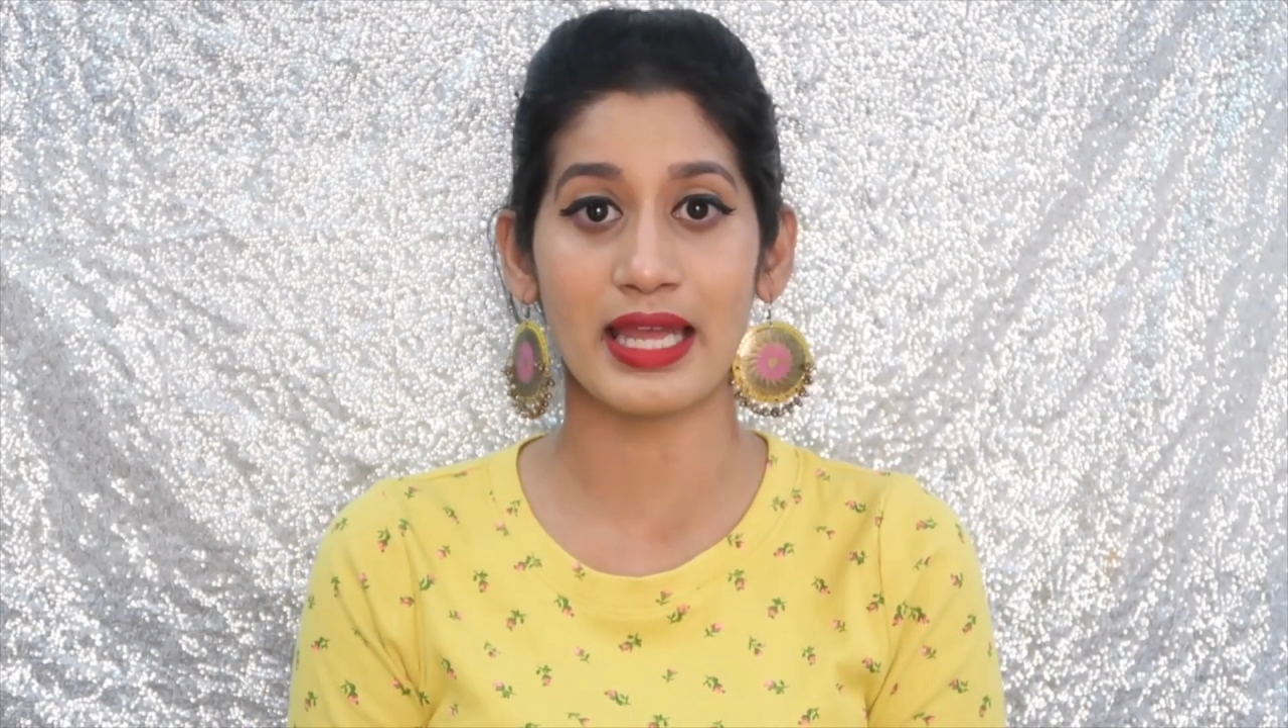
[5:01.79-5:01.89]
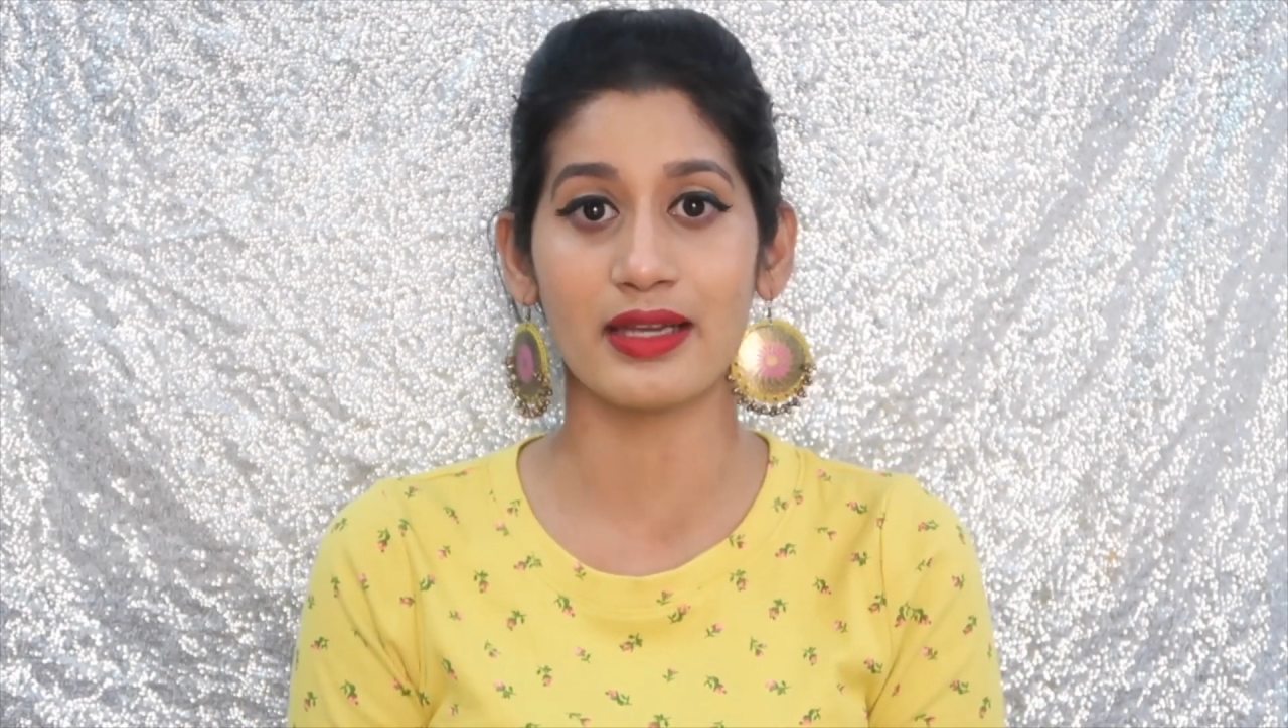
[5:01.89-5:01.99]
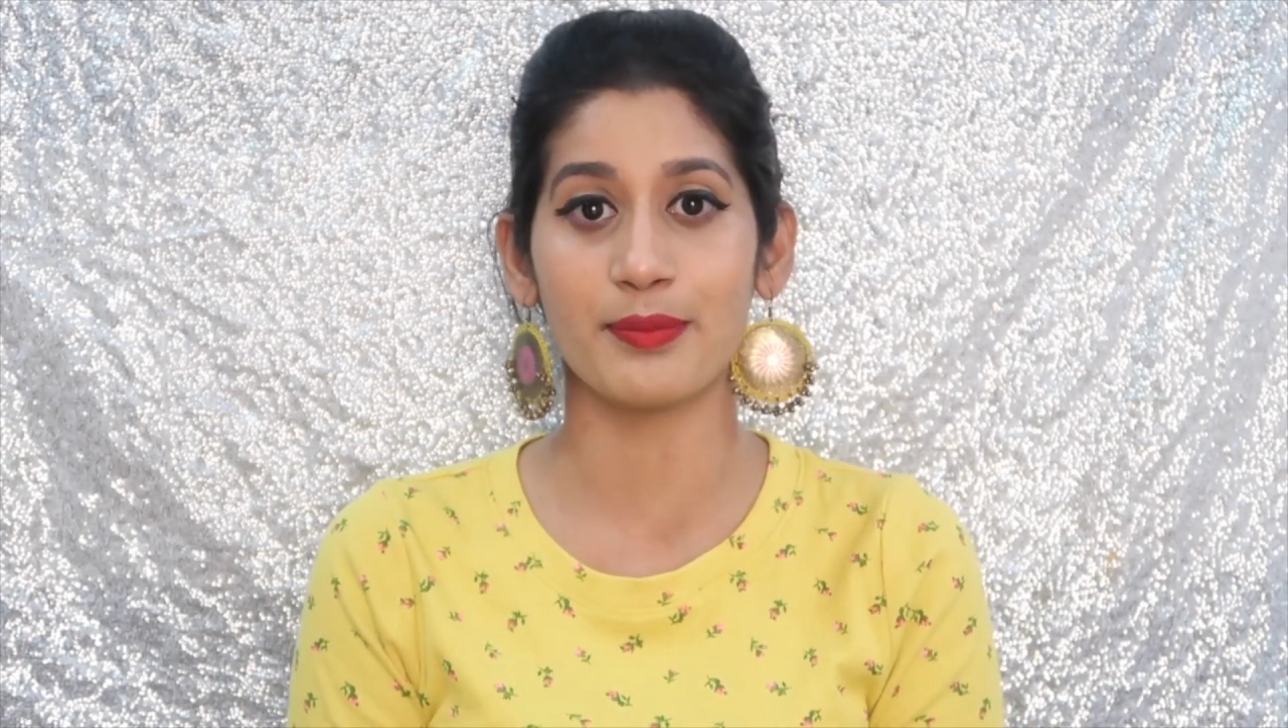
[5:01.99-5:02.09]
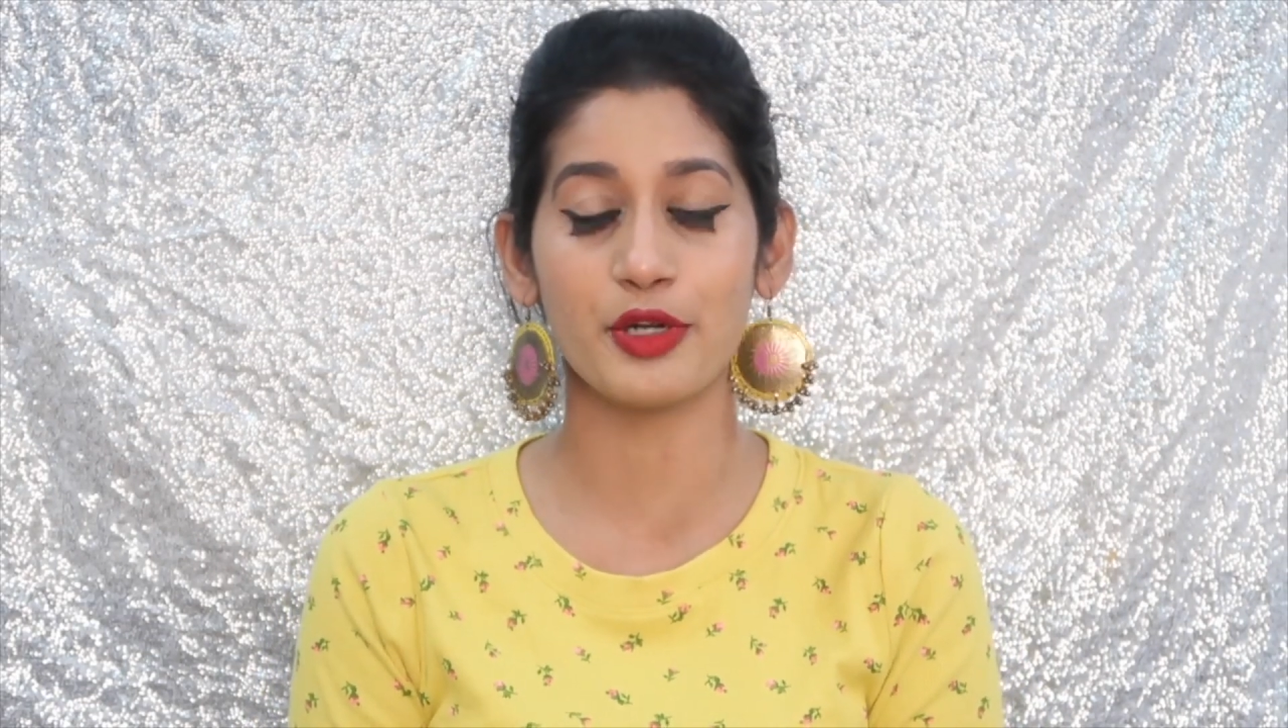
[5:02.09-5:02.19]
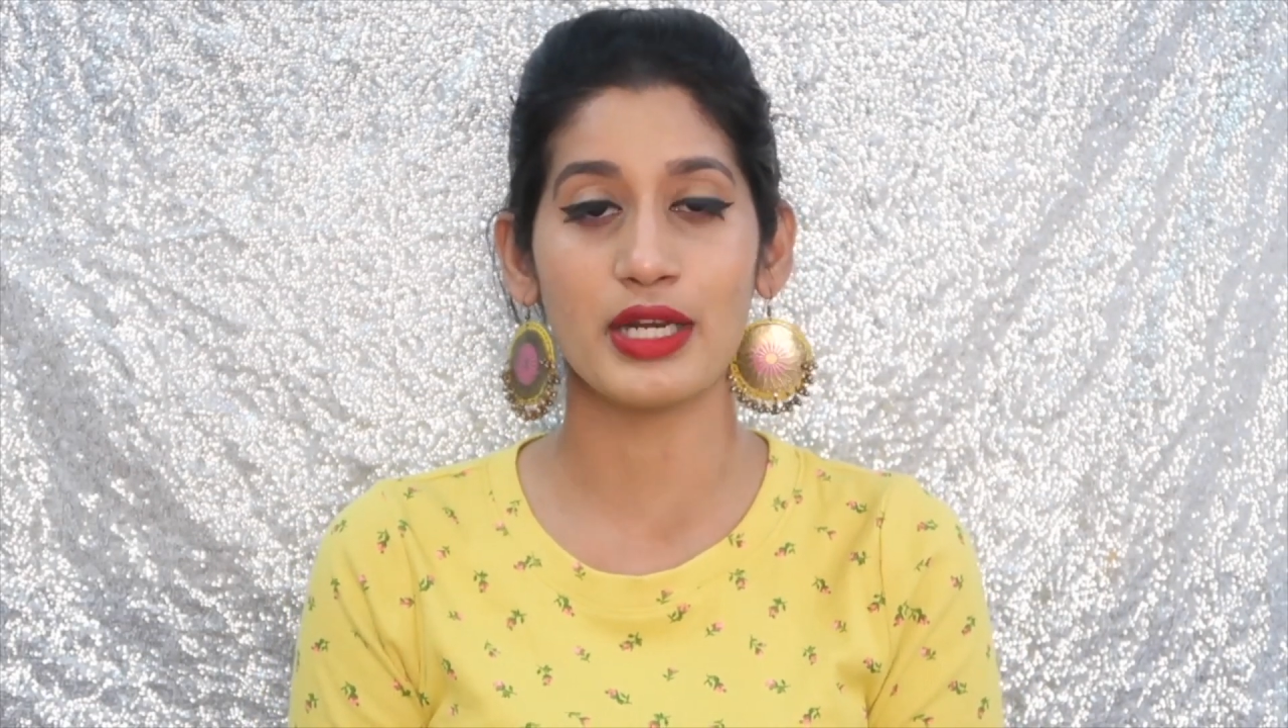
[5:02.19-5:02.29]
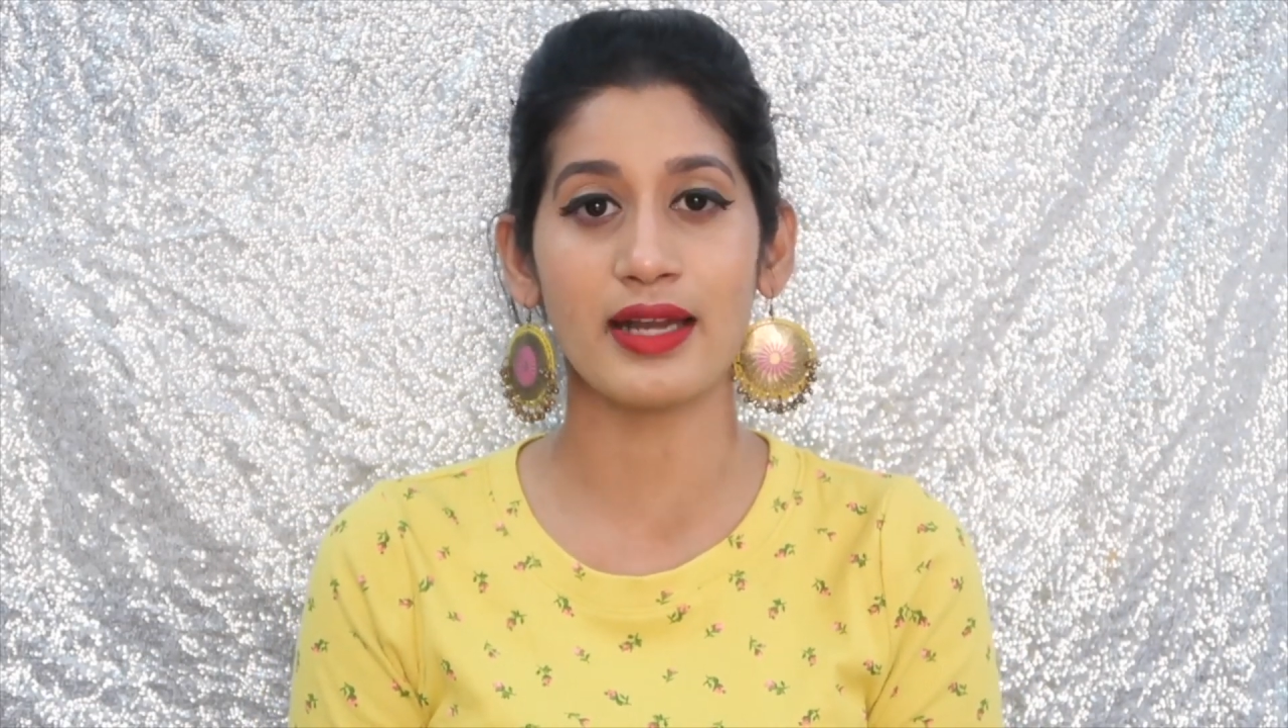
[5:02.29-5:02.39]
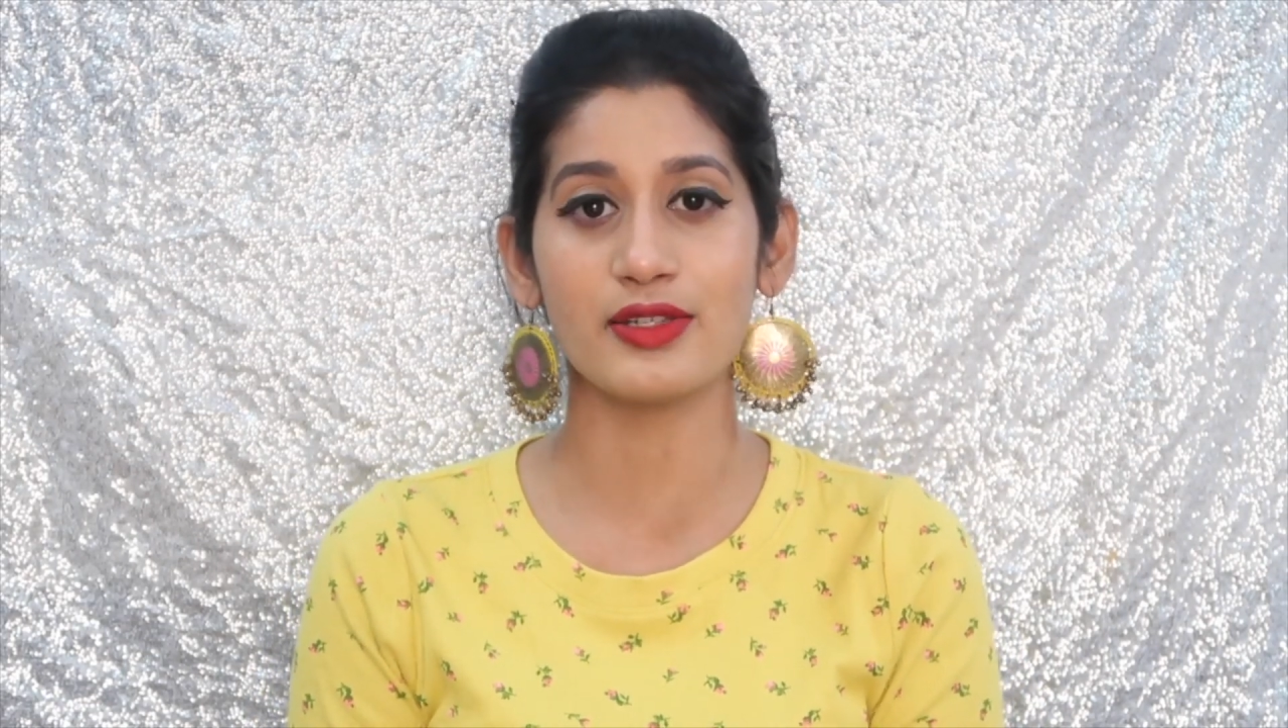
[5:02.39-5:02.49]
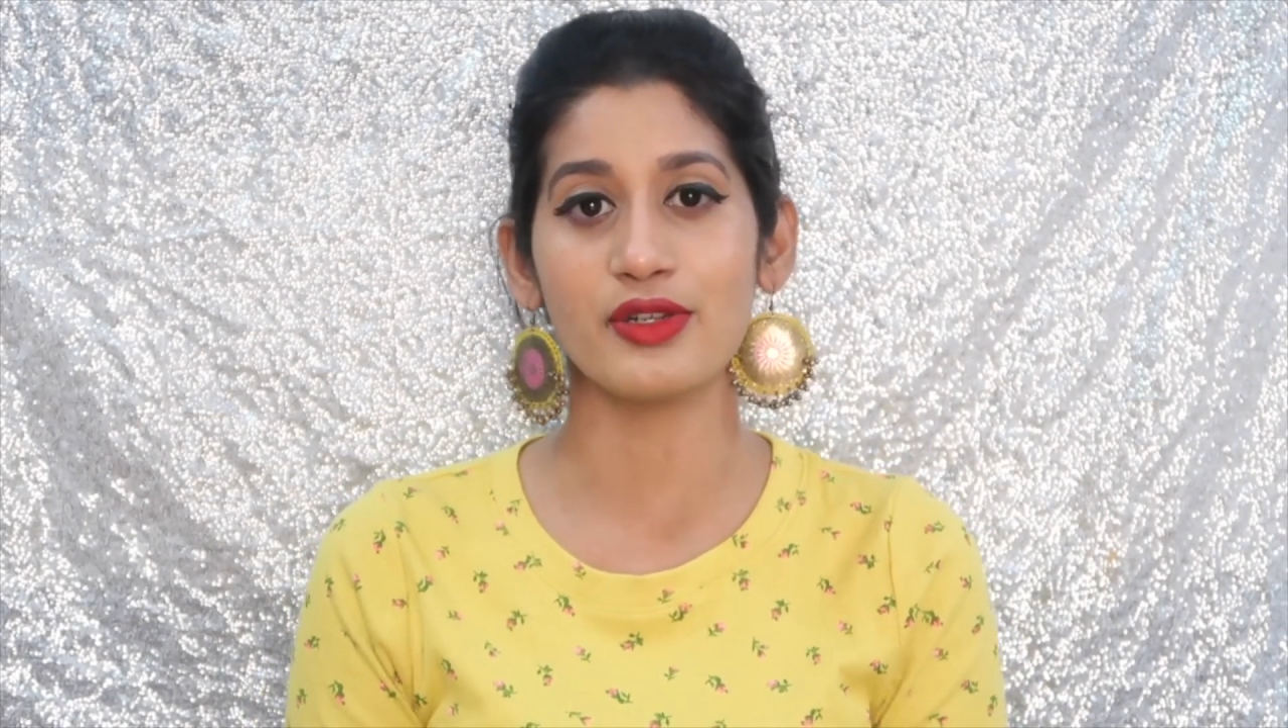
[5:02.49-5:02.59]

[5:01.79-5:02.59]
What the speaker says: like a product,